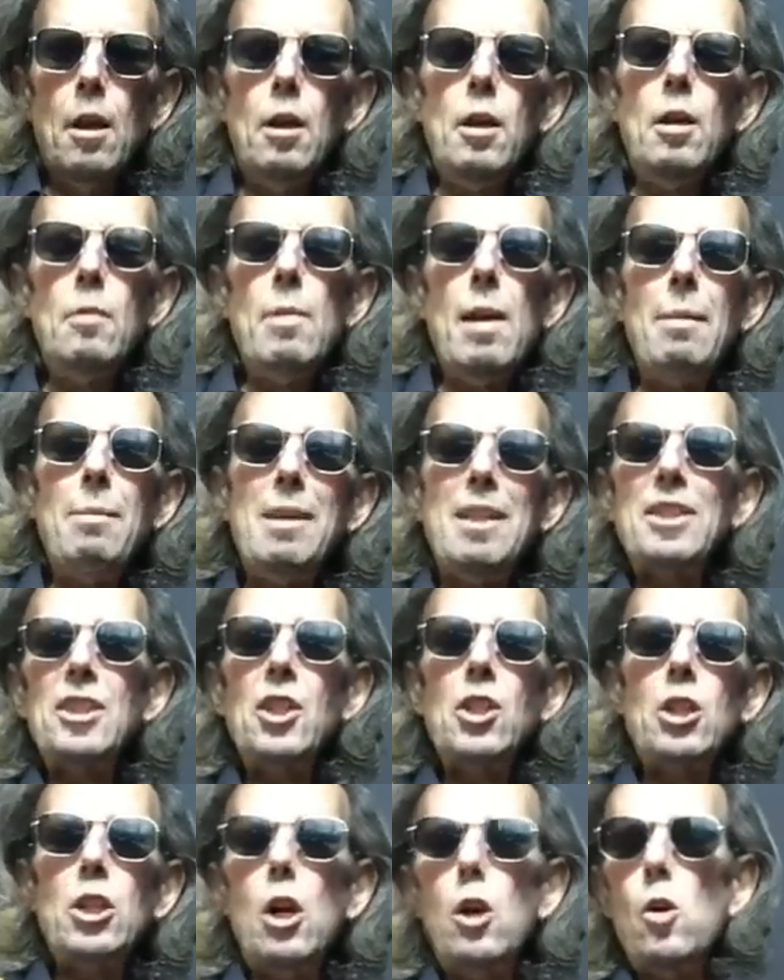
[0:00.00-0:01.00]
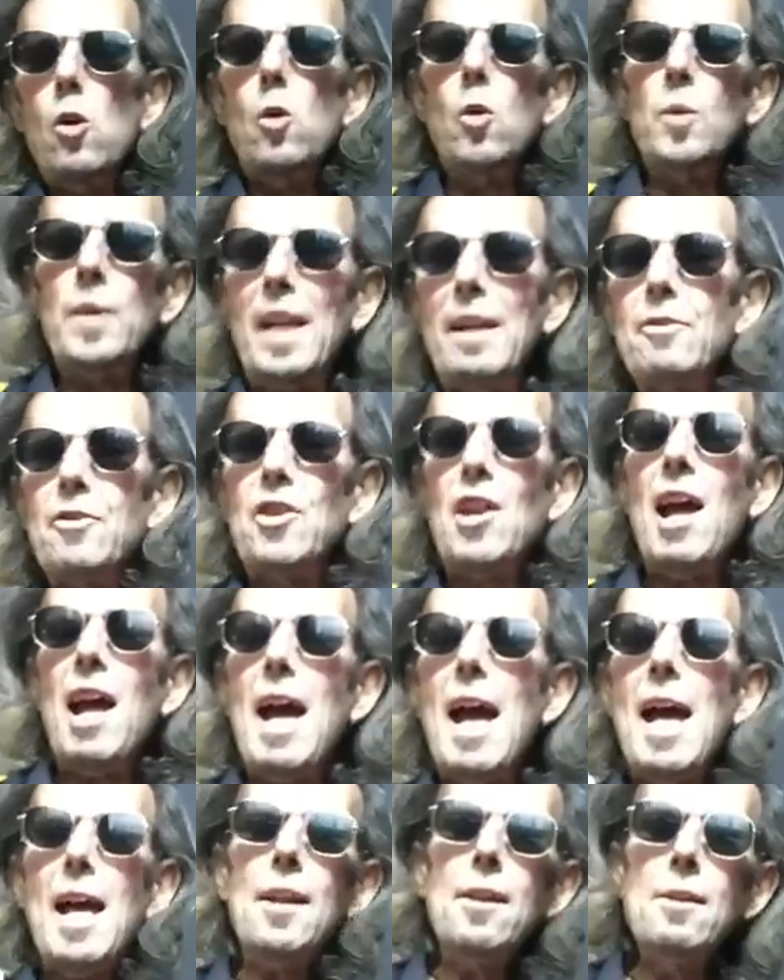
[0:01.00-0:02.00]
Oh, but it's cold
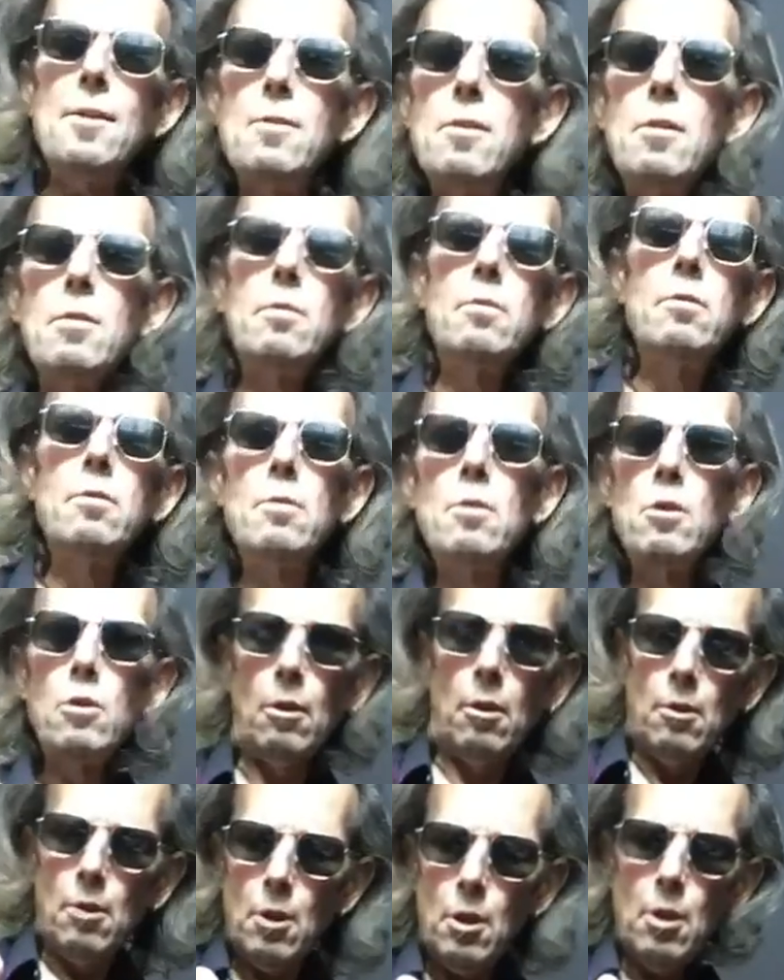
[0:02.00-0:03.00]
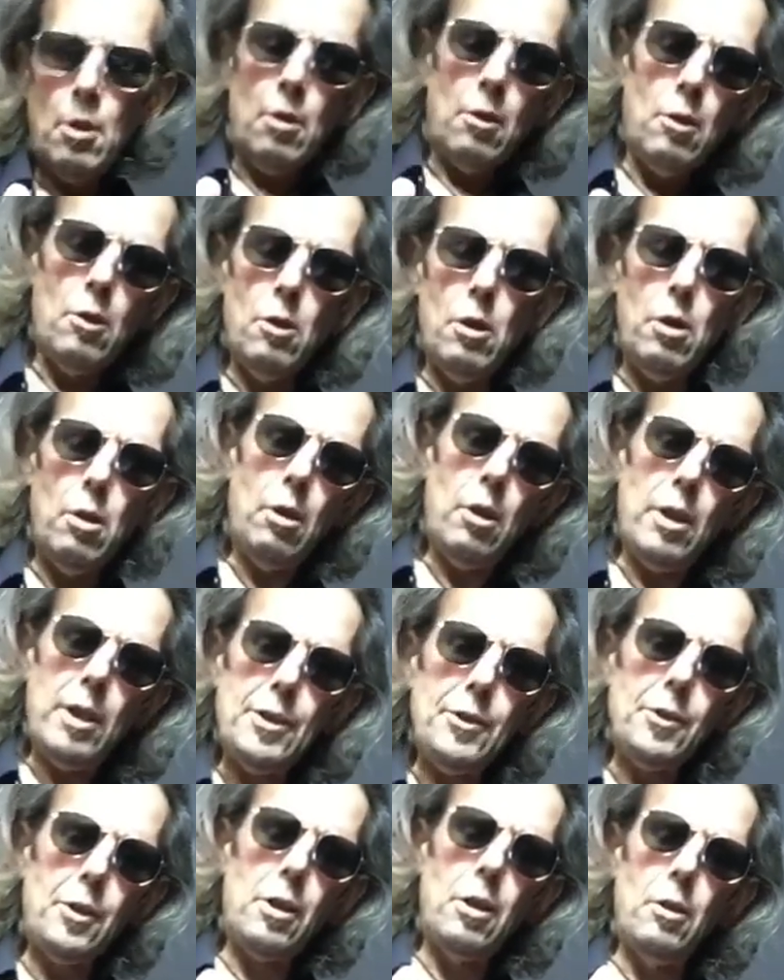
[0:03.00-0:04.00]
outside, oh,
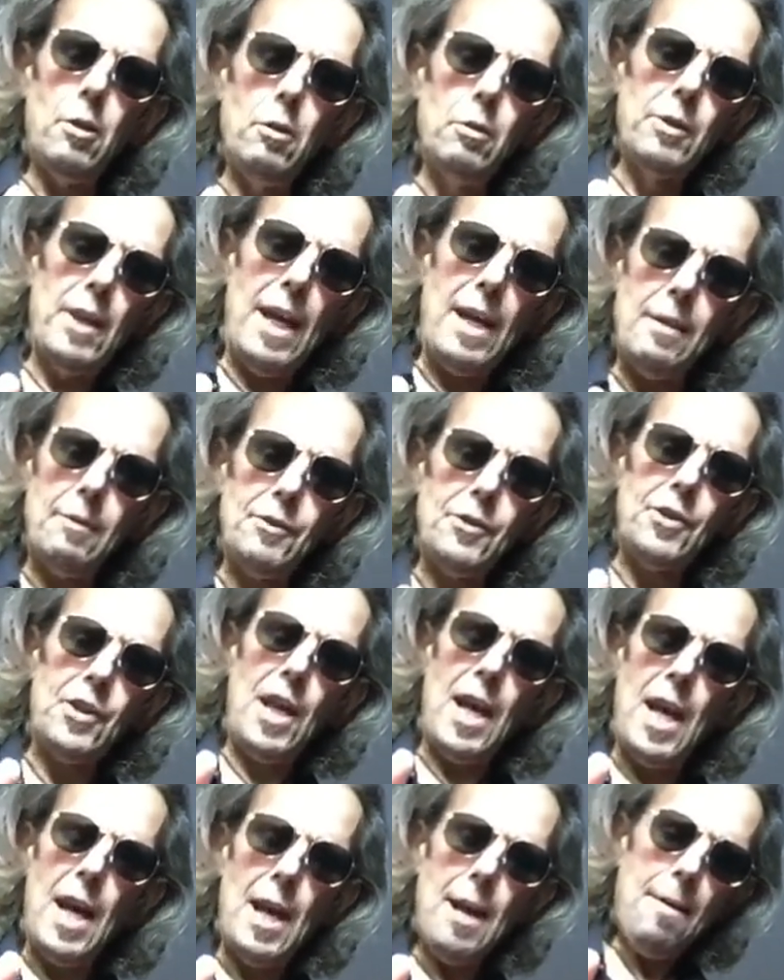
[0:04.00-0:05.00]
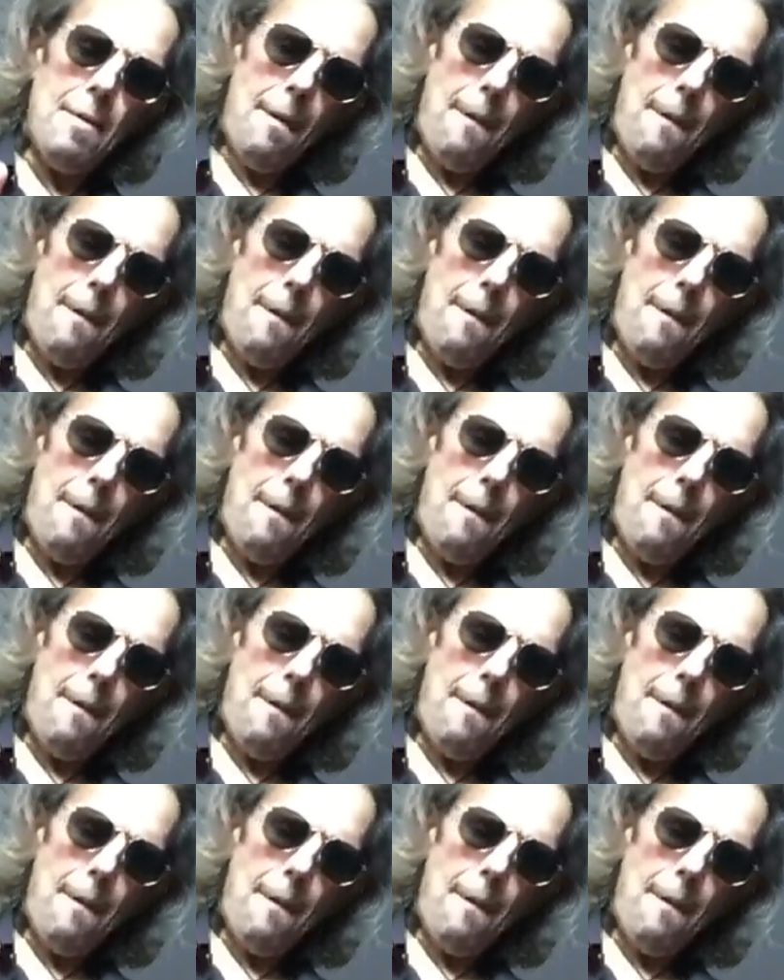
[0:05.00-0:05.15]
it's cold outside.